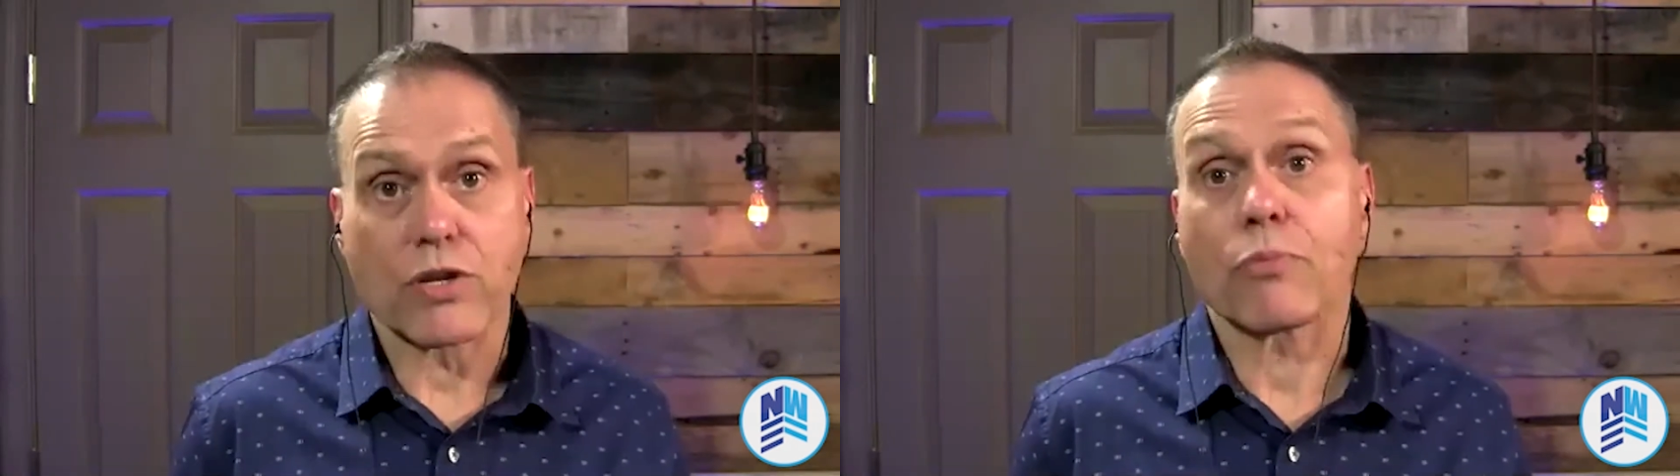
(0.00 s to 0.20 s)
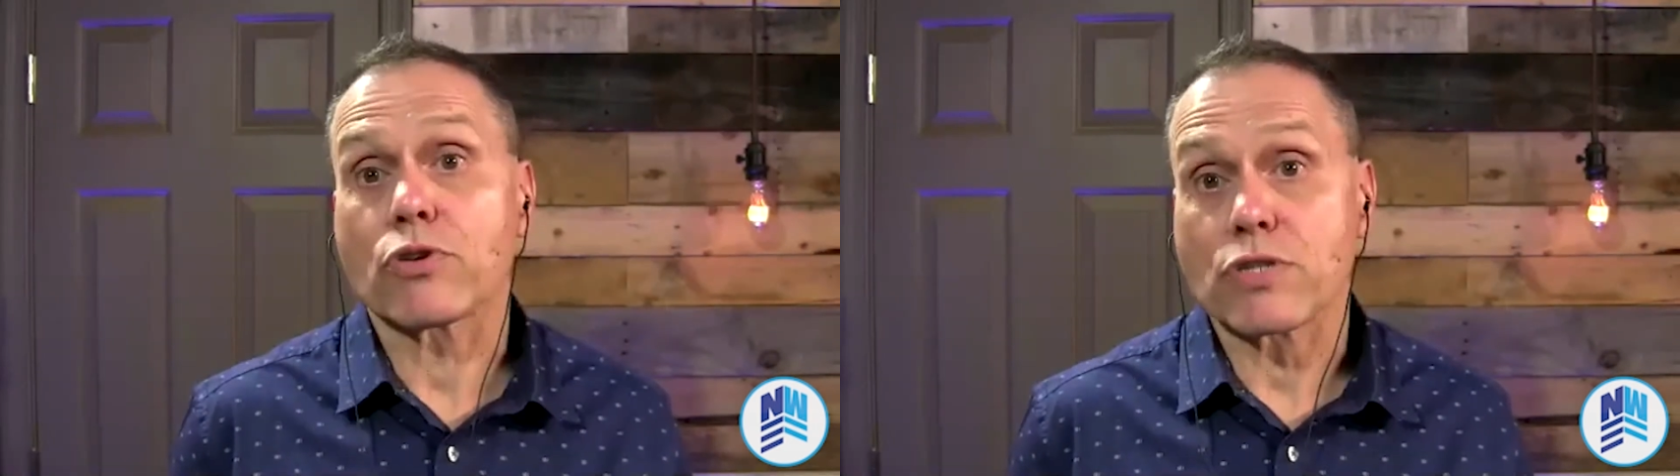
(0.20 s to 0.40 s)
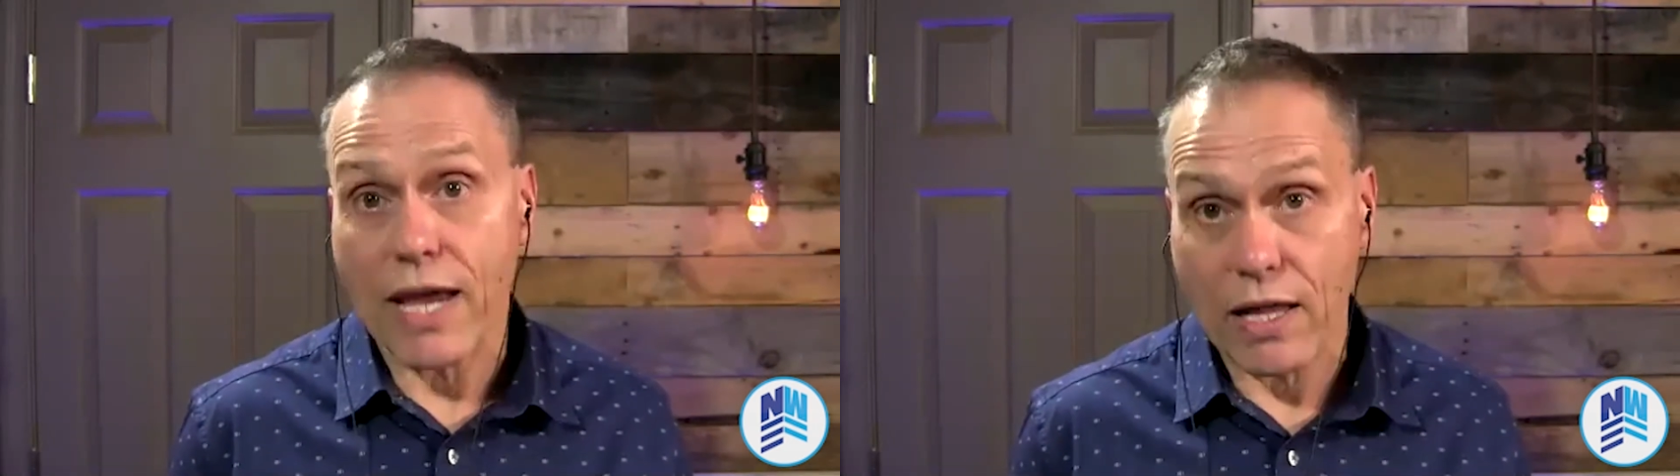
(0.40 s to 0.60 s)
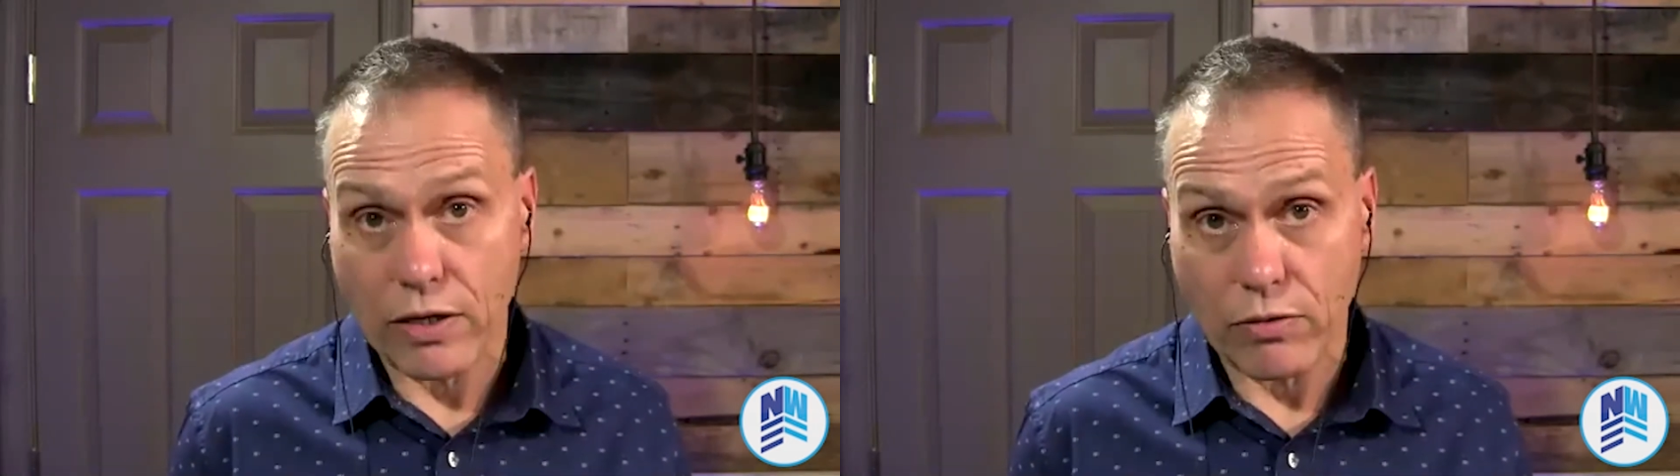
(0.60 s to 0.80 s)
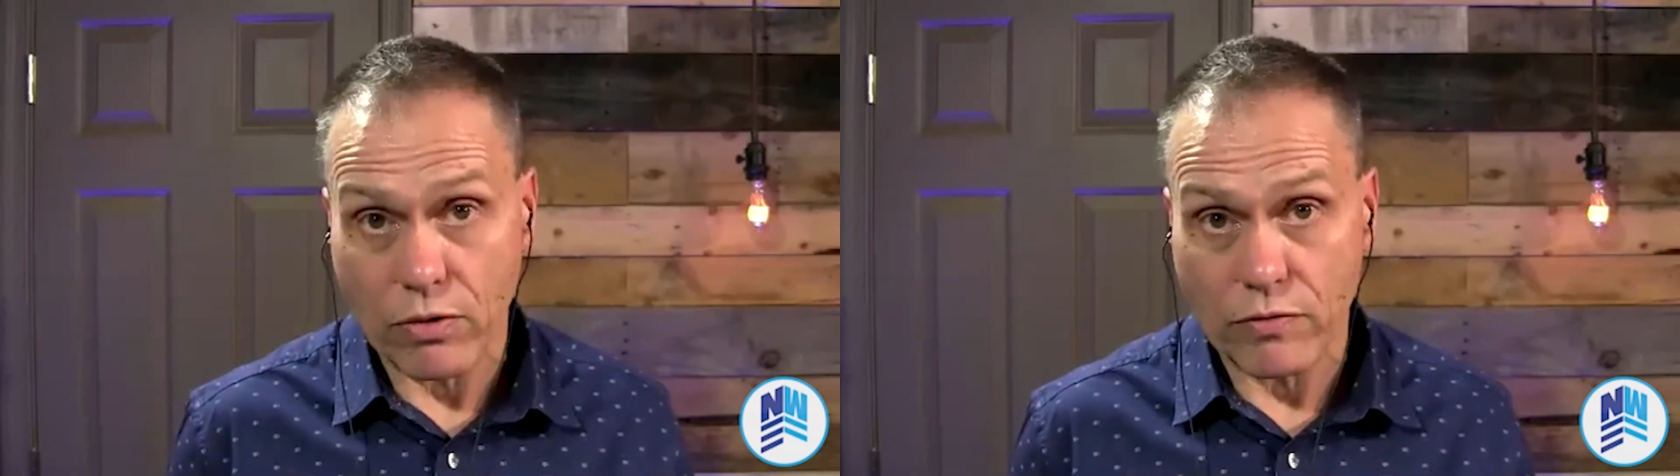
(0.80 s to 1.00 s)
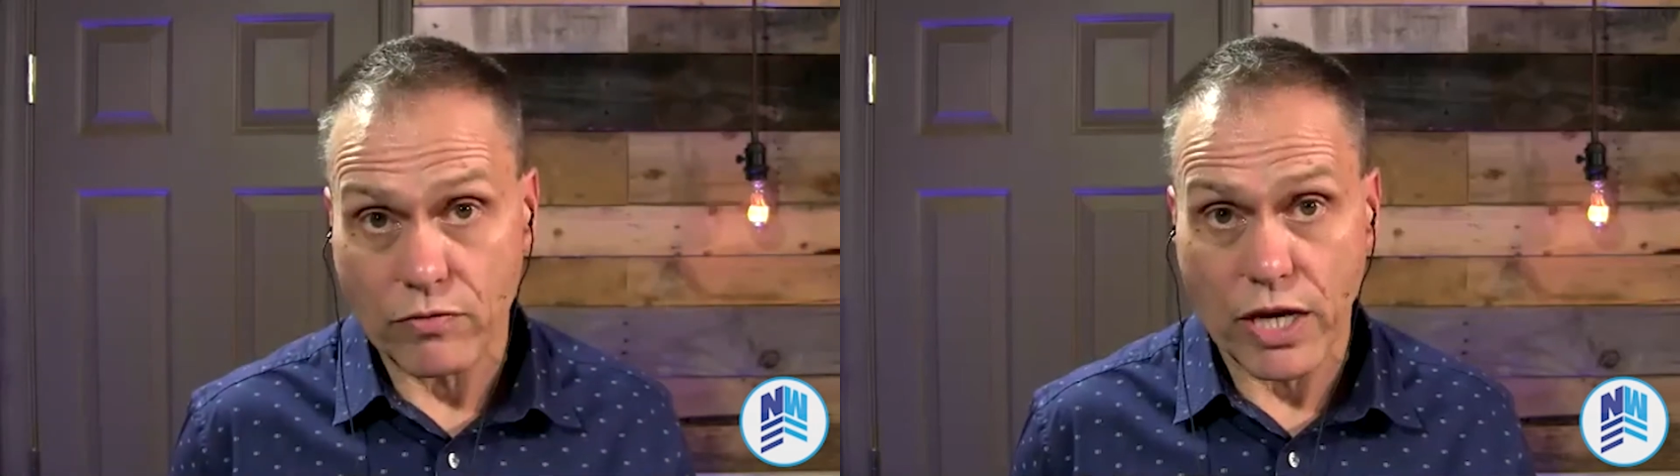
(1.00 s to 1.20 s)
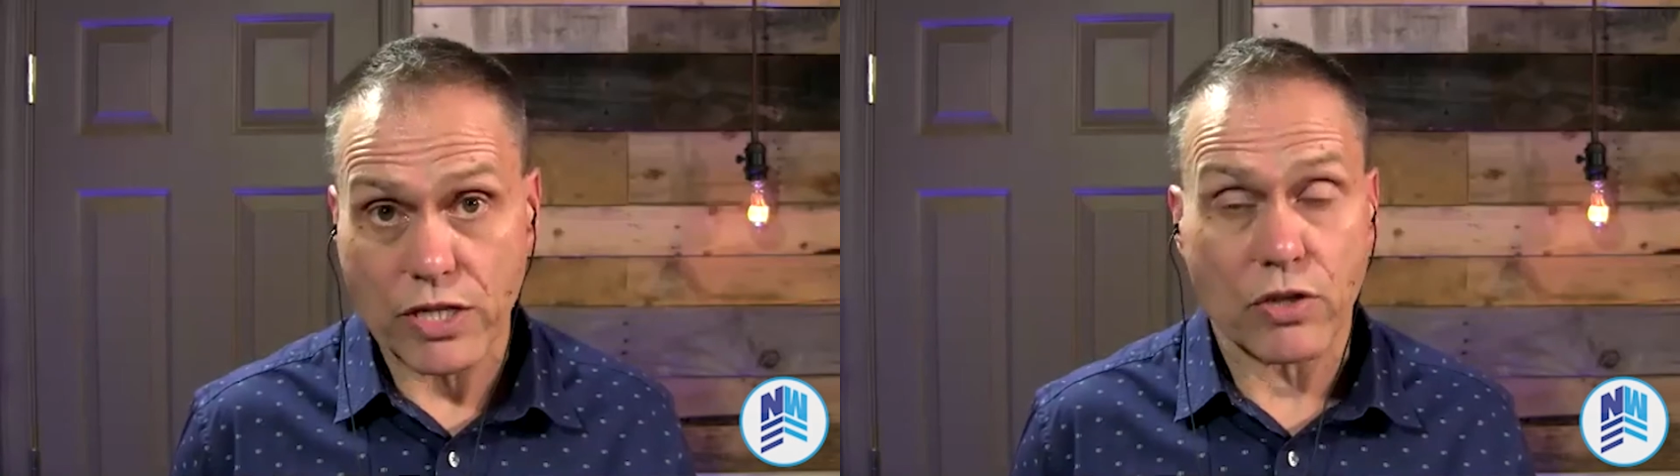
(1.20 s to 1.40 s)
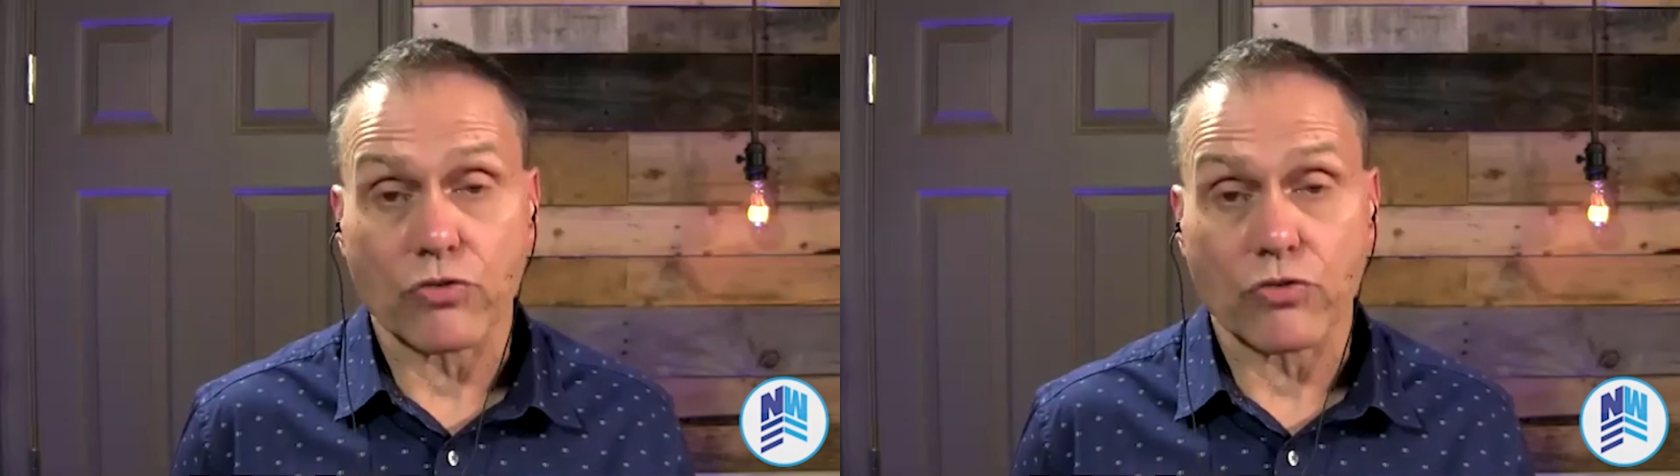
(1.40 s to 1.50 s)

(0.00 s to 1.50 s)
their personality have changed.